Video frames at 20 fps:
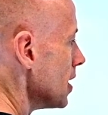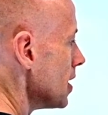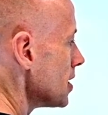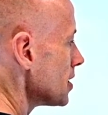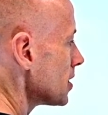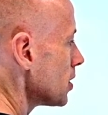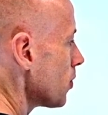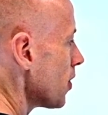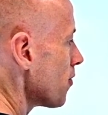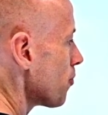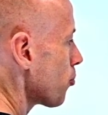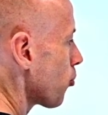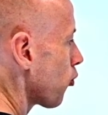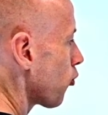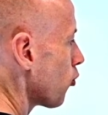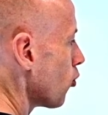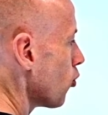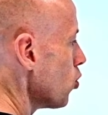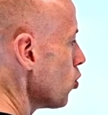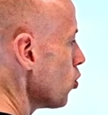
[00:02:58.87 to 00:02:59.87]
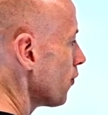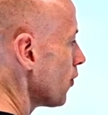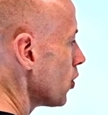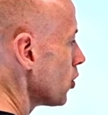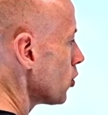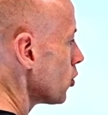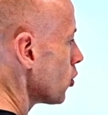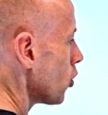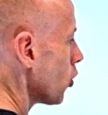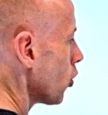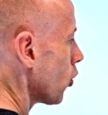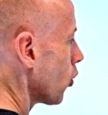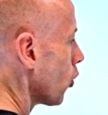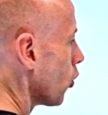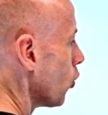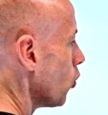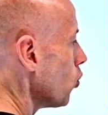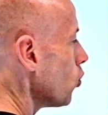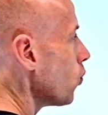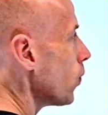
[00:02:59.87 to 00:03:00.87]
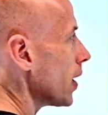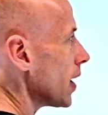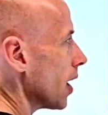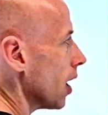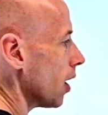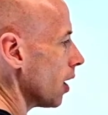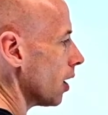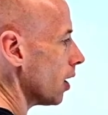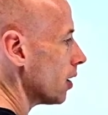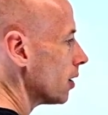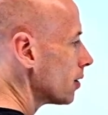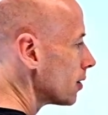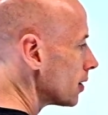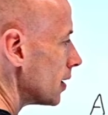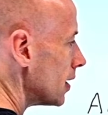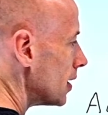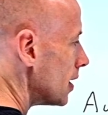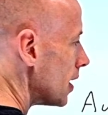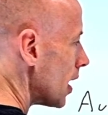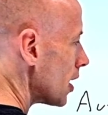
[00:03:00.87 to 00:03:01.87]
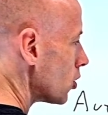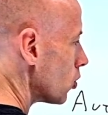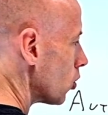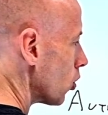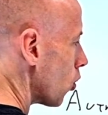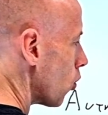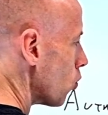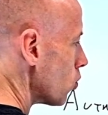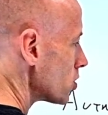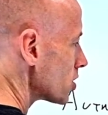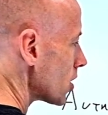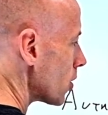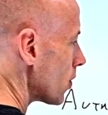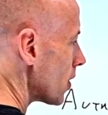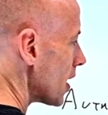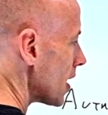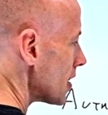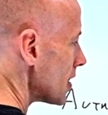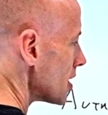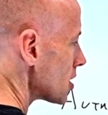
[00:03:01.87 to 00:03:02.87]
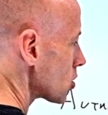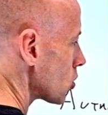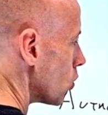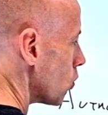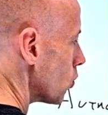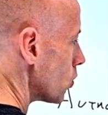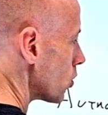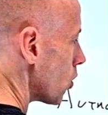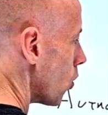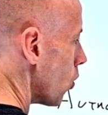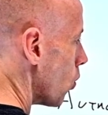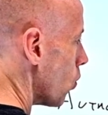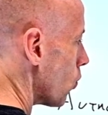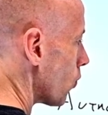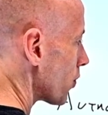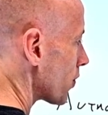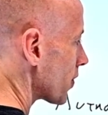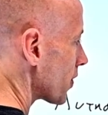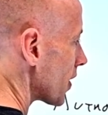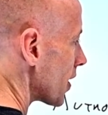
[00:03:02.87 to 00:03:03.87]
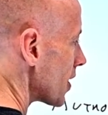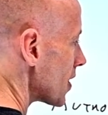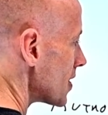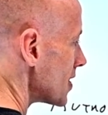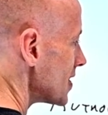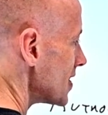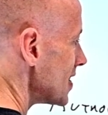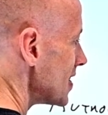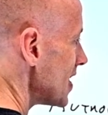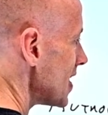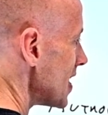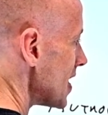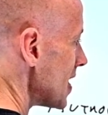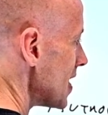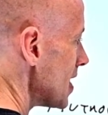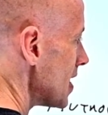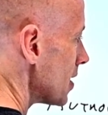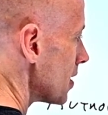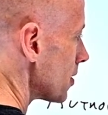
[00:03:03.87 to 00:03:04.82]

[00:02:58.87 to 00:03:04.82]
So we've proven who we are. And you'll also hear this called auth Z.